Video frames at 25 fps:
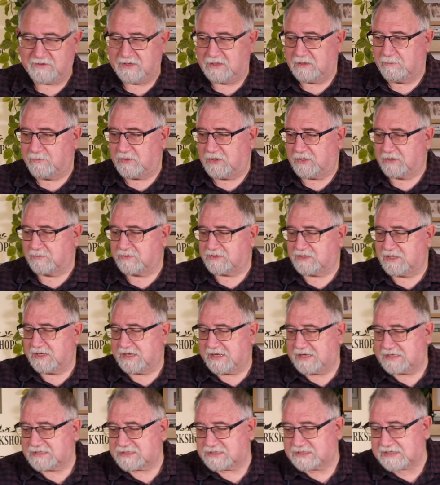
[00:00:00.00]
down the bottom. So they
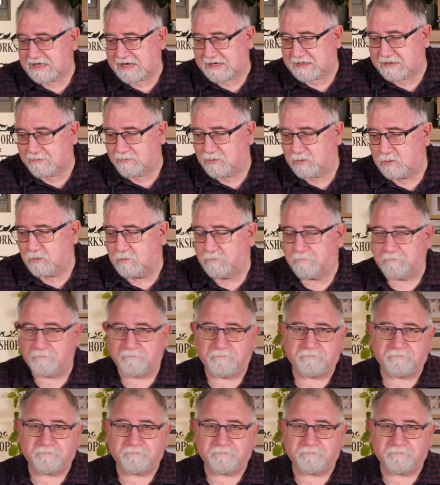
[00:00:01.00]
are stackable.